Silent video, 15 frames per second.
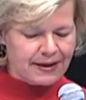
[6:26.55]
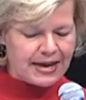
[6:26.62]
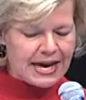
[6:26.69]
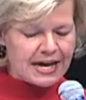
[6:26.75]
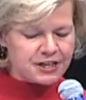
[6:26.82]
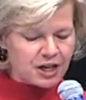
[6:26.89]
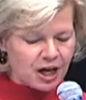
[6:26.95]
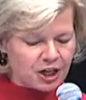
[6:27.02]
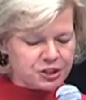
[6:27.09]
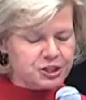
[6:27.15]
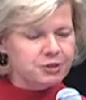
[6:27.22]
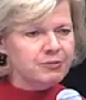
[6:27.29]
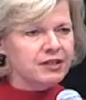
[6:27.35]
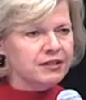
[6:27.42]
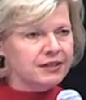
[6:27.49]
and
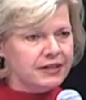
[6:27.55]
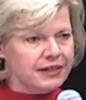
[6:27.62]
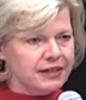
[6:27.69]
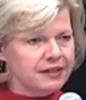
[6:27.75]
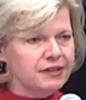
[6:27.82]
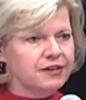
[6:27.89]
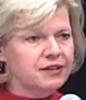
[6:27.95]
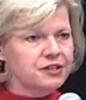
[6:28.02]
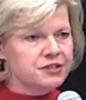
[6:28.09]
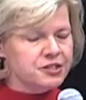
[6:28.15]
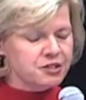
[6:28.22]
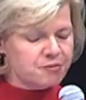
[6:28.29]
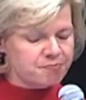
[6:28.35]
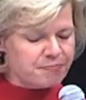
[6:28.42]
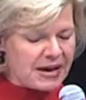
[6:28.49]
ultimately
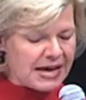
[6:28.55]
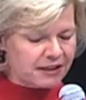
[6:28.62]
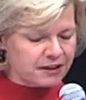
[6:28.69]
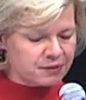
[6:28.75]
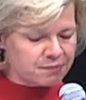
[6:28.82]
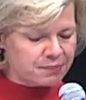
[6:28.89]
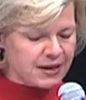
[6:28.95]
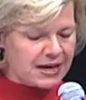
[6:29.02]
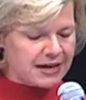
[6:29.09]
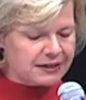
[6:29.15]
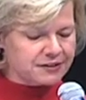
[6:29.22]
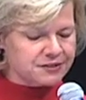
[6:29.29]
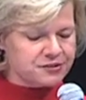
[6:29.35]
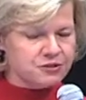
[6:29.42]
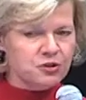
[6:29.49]
to the ballot
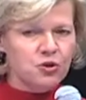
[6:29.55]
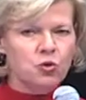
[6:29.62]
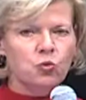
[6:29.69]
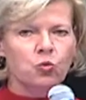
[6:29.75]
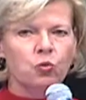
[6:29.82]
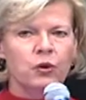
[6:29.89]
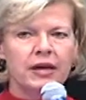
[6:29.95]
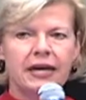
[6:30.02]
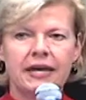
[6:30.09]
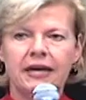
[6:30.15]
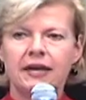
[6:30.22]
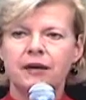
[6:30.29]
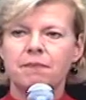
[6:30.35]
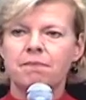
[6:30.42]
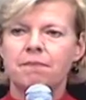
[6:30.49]
box,
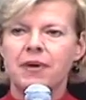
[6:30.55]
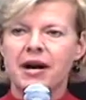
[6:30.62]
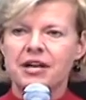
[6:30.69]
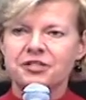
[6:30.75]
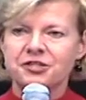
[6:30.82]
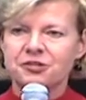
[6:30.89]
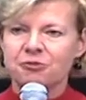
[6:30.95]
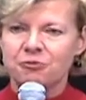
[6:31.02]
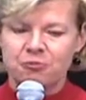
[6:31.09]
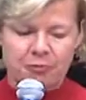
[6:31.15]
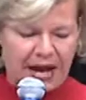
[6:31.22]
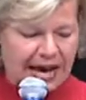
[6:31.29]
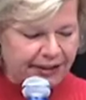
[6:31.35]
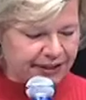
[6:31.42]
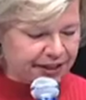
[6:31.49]
we must
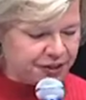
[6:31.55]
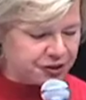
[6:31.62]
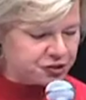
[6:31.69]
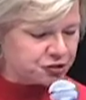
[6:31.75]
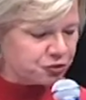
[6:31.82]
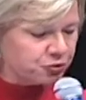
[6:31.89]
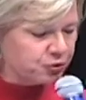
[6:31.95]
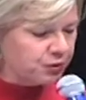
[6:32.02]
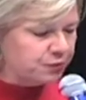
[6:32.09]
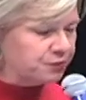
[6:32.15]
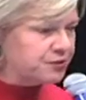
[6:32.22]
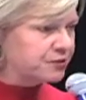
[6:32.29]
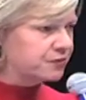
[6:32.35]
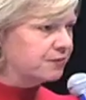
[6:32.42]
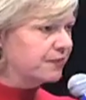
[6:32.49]
rally the
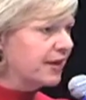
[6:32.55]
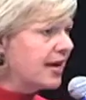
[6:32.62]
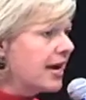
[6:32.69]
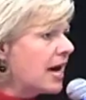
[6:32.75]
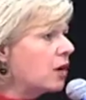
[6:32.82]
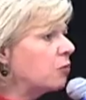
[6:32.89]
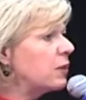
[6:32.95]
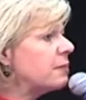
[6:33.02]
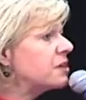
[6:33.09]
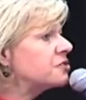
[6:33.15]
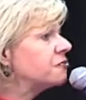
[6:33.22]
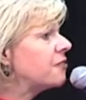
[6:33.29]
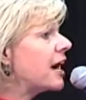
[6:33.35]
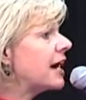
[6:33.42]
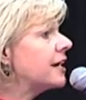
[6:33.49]
troops. And we
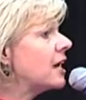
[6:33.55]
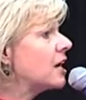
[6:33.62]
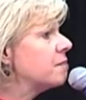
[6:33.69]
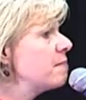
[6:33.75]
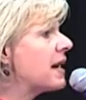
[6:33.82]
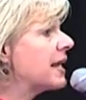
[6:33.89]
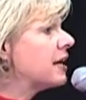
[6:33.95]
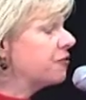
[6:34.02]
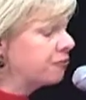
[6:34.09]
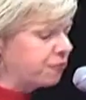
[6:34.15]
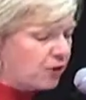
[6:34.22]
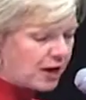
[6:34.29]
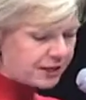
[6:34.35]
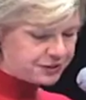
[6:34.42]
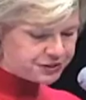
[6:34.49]
must fight on many
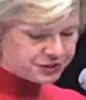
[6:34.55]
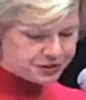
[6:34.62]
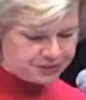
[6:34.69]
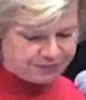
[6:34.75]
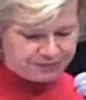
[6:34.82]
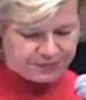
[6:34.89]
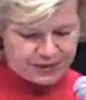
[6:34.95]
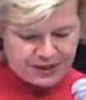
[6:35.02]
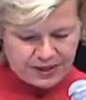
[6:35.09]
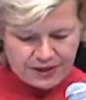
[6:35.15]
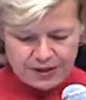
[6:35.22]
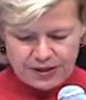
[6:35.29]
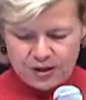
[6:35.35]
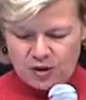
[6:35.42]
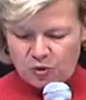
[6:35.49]
fronts.
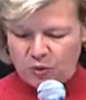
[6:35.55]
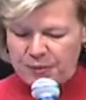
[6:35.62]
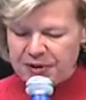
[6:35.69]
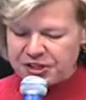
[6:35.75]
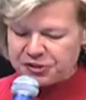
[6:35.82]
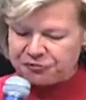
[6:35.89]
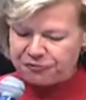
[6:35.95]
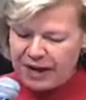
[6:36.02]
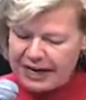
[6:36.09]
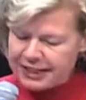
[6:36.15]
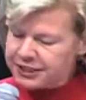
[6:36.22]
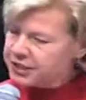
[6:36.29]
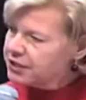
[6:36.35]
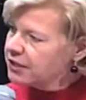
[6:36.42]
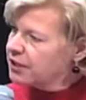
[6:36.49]
We must
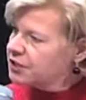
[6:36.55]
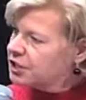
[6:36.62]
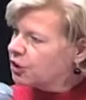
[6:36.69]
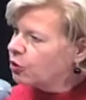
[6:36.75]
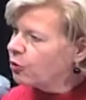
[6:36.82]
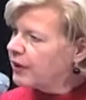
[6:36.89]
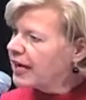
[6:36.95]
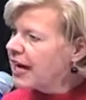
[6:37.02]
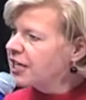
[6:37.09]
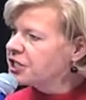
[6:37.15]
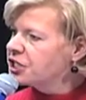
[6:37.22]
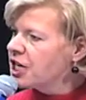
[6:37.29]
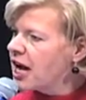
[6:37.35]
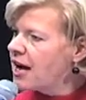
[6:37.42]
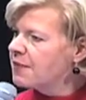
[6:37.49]
fight to create
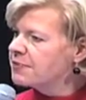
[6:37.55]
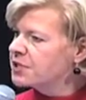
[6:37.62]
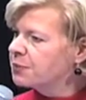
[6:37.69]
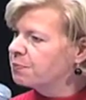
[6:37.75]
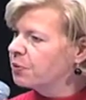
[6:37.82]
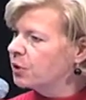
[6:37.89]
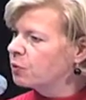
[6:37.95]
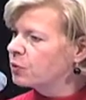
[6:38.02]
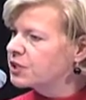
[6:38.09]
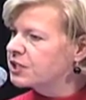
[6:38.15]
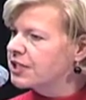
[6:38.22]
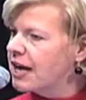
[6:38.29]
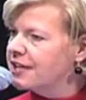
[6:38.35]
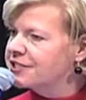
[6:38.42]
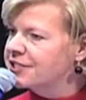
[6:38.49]
jobs and put
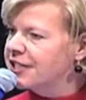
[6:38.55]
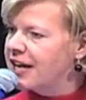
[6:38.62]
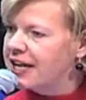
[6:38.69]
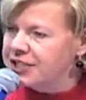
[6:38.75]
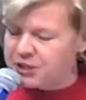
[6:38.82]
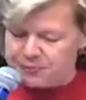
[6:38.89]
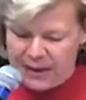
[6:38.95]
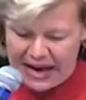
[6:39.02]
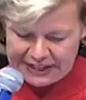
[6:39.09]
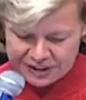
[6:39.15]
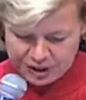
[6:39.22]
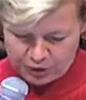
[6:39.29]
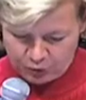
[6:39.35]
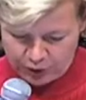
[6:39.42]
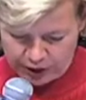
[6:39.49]
Wisconsinites back
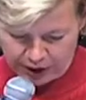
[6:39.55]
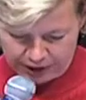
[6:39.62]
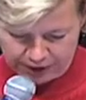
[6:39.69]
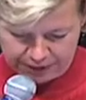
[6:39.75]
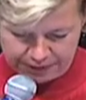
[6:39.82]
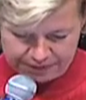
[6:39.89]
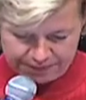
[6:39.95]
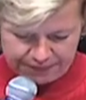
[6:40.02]
to work.